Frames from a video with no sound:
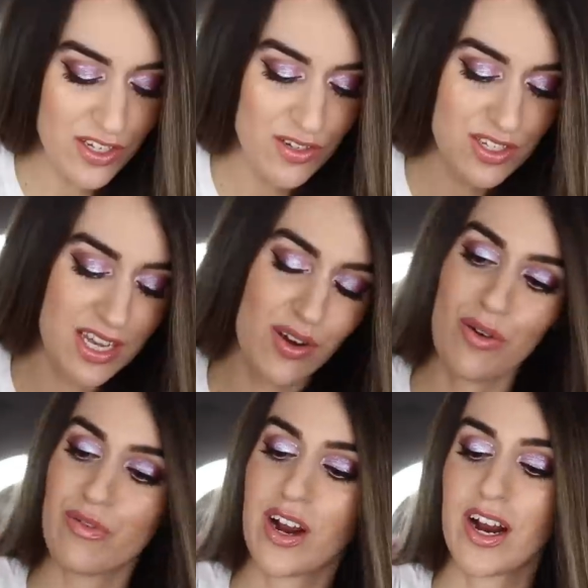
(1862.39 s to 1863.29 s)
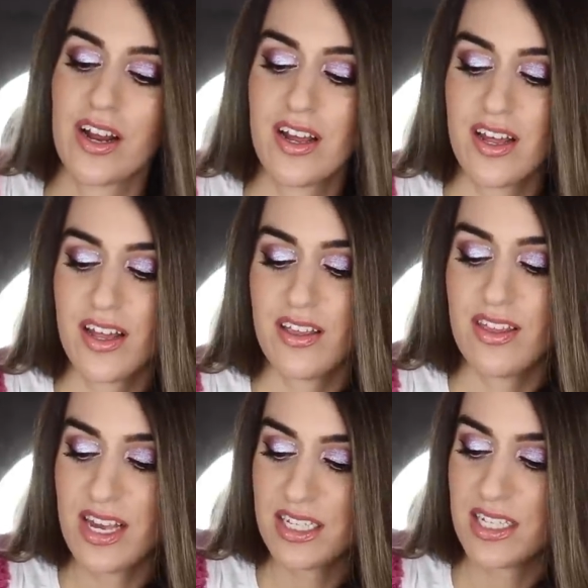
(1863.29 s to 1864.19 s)
Also sent over
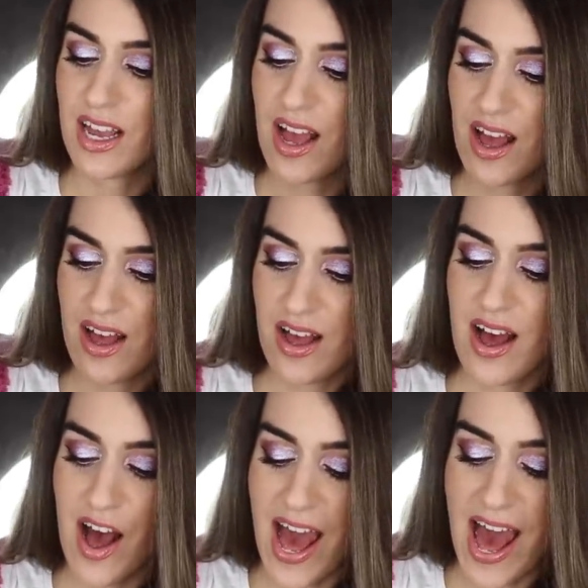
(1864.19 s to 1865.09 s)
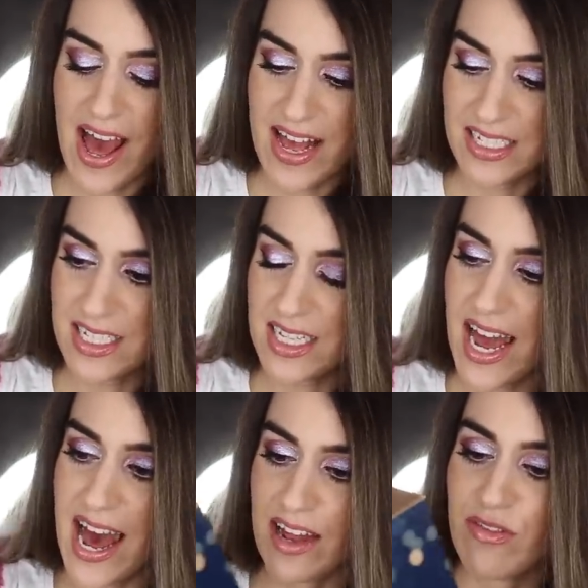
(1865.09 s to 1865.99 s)
this. Is this an
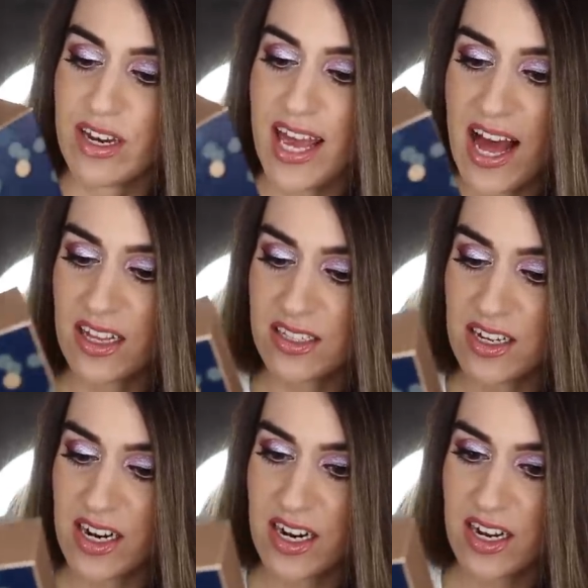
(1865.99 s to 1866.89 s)
advent calendar?